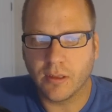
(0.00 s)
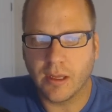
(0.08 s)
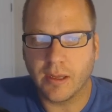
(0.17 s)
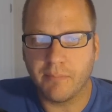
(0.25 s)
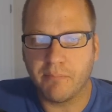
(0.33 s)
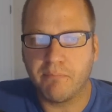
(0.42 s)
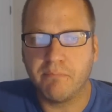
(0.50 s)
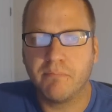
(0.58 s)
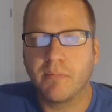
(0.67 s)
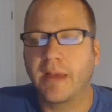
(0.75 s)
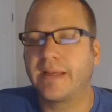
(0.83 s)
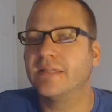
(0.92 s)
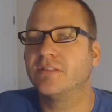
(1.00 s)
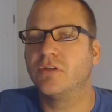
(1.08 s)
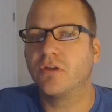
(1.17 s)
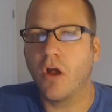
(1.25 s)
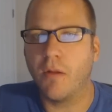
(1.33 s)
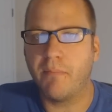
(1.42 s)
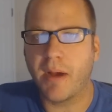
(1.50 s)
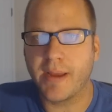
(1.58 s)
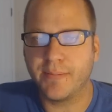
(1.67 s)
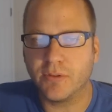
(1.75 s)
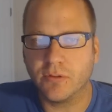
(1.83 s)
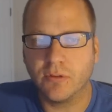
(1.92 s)
I guess you'd call them
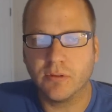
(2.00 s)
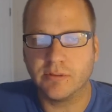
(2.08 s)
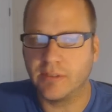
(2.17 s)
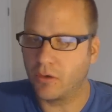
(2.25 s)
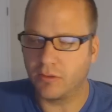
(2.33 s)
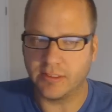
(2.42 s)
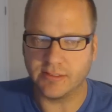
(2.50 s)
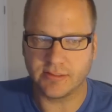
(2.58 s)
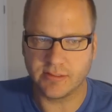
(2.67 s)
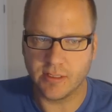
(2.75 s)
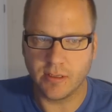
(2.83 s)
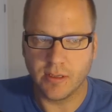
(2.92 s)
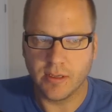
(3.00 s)
Bible literalists.